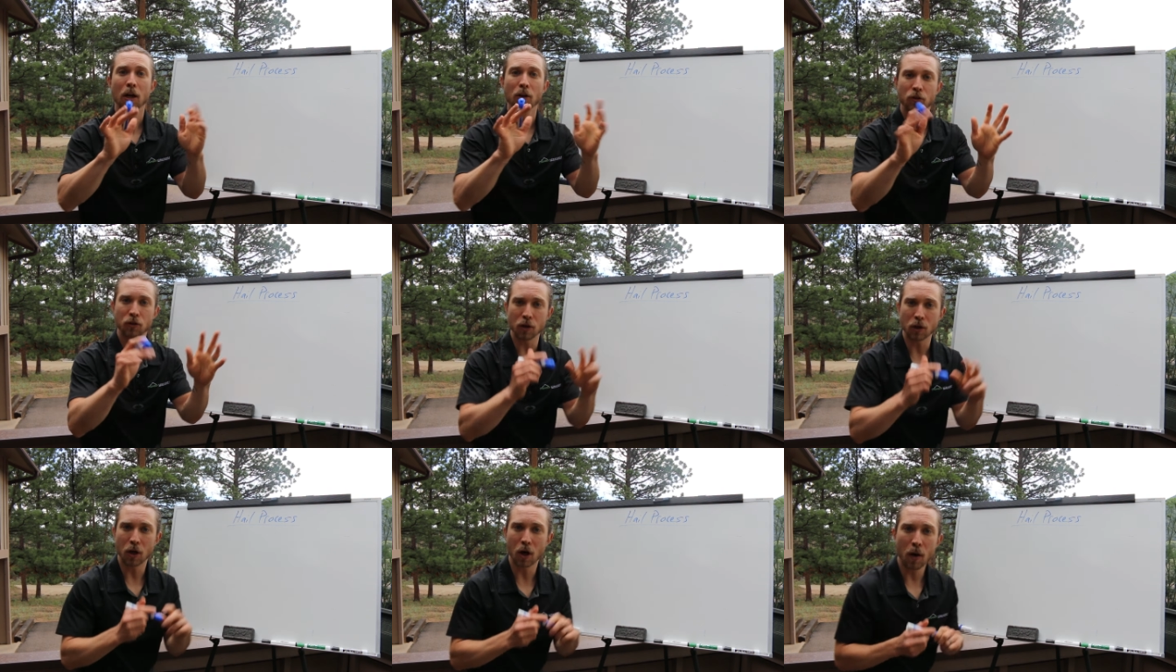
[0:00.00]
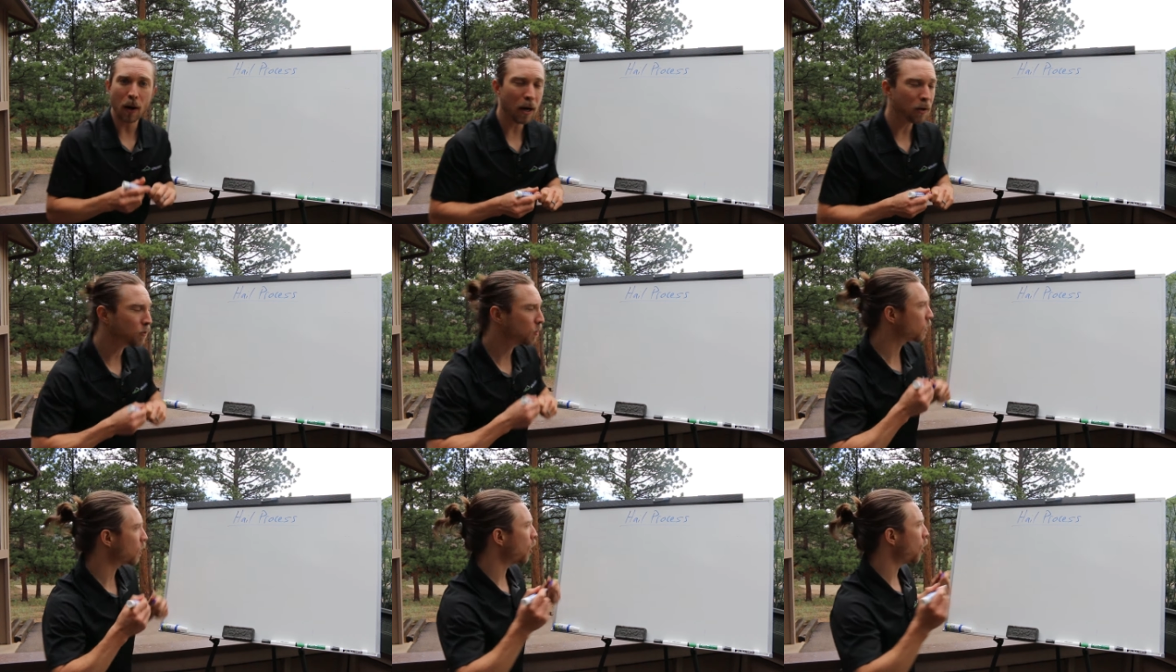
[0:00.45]
So you go
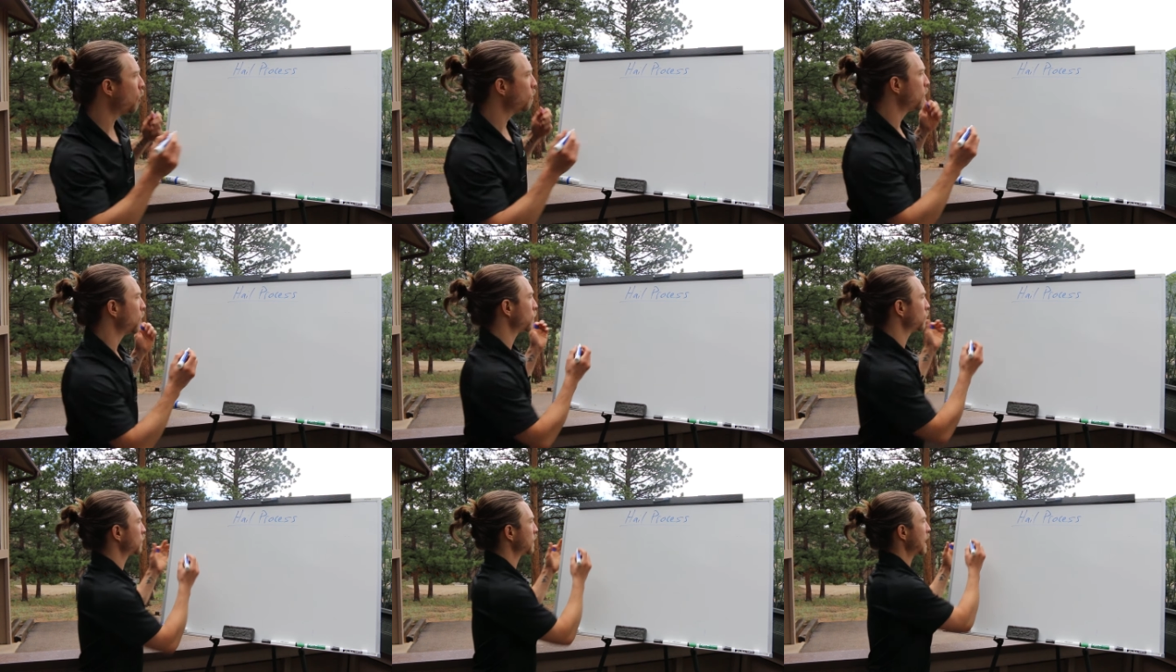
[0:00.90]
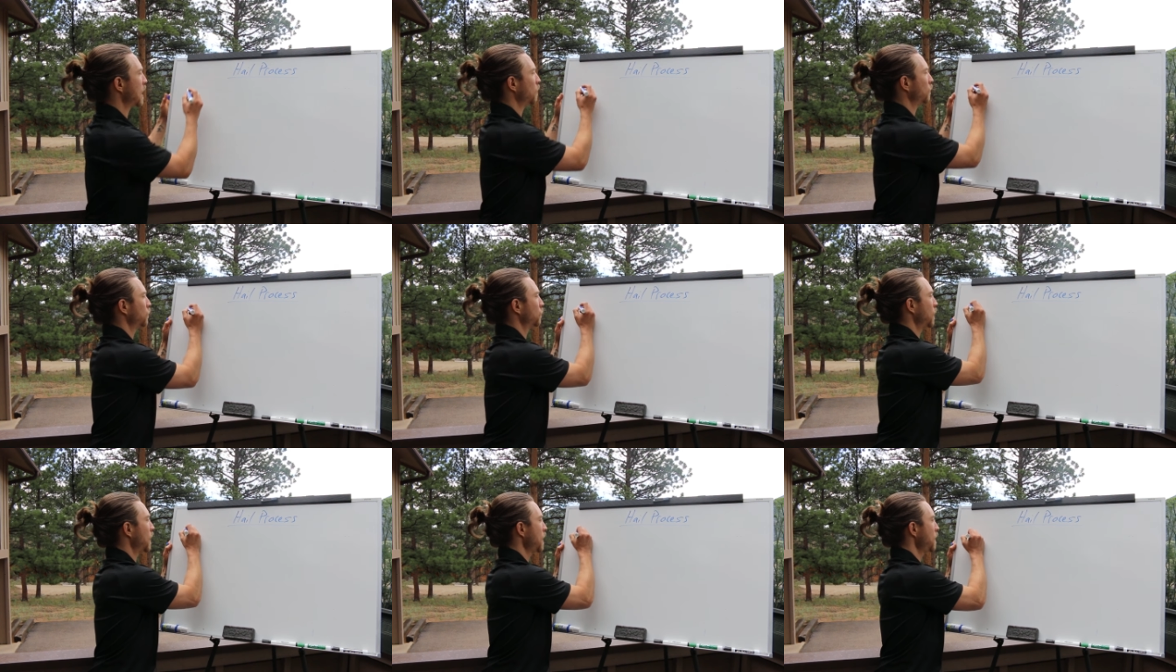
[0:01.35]
out to the homeowner's
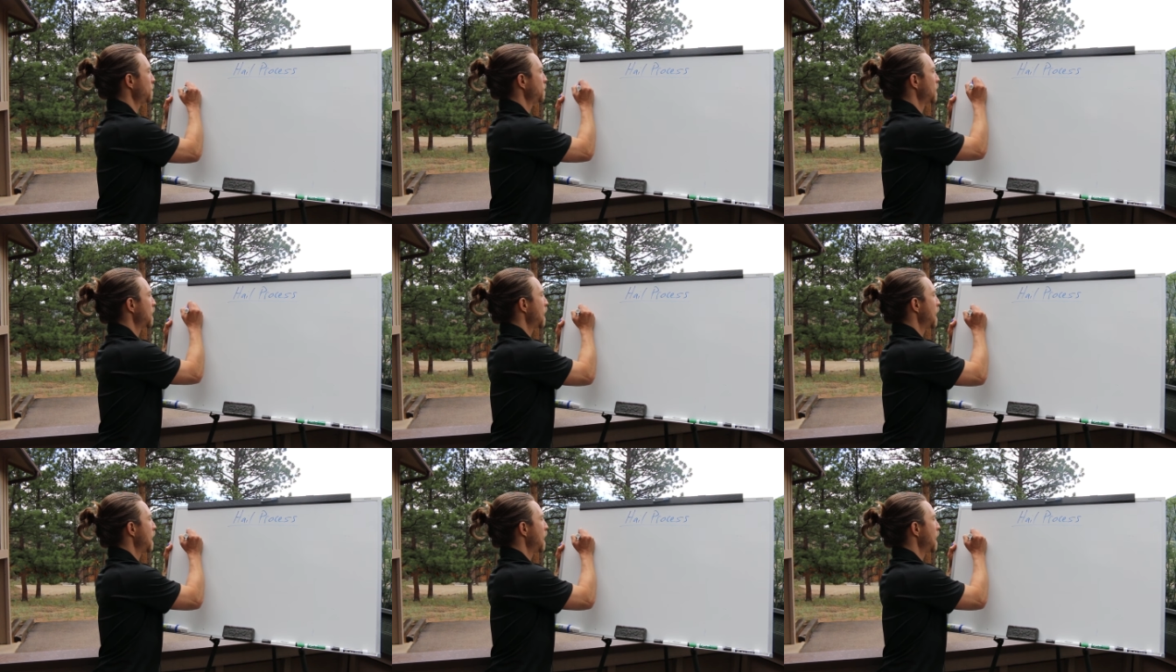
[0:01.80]
house, right?